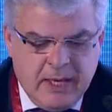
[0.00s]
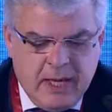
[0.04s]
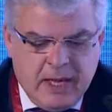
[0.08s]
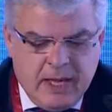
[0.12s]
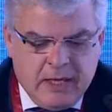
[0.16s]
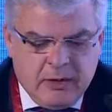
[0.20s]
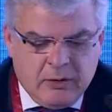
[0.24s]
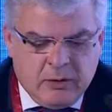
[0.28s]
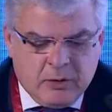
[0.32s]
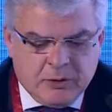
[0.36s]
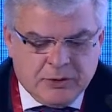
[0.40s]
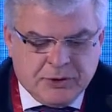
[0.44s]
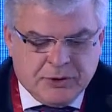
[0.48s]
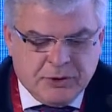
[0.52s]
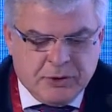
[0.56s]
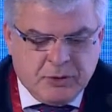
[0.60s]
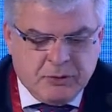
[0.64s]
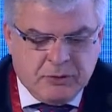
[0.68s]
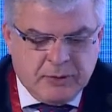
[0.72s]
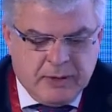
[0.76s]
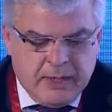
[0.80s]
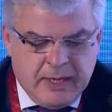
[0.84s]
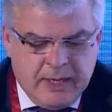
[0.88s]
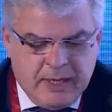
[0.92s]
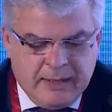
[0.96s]
and
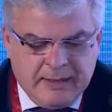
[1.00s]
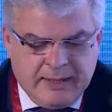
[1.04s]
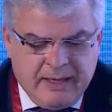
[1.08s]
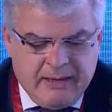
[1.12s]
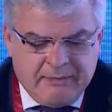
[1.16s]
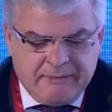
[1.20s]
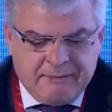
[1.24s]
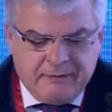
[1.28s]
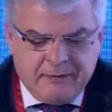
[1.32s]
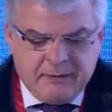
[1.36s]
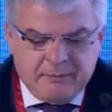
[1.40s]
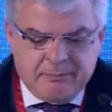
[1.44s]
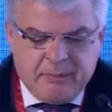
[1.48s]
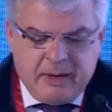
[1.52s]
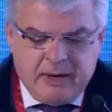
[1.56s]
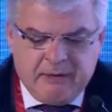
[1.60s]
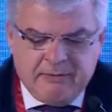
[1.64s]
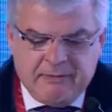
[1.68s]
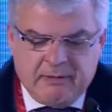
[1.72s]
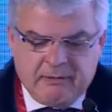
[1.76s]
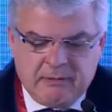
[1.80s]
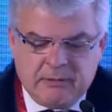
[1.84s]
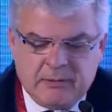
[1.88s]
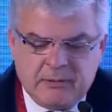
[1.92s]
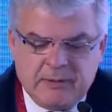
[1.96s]
also definite
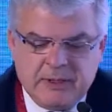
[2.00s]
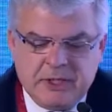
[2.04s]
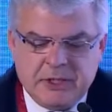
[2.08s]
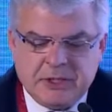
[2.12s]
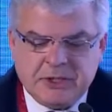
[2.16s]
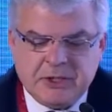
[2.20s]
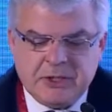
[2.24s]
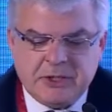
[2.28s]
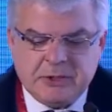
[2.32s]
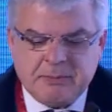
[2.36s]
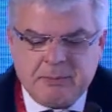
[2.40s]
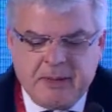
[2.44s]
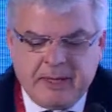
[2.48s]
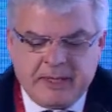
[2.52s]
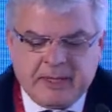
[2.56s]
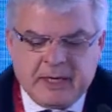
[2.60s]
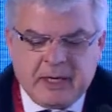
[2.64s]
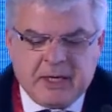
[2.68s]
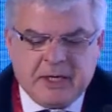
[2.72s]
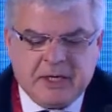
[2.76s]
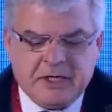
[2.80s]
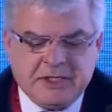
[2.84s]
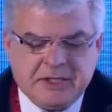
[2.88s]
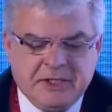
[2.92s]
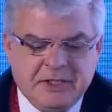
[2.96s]
perivalvular lesions by
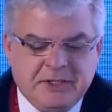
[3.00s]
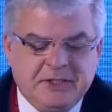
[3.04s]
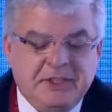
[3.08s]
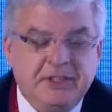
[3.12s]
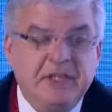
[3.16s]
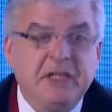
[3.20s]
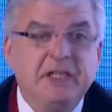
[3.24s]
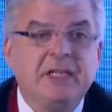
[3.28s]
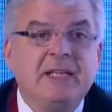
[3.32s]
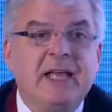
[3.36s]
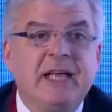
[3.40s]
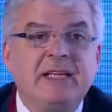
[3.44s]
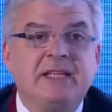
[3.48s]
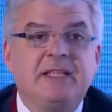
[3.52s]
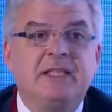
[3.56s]
cardiac CT.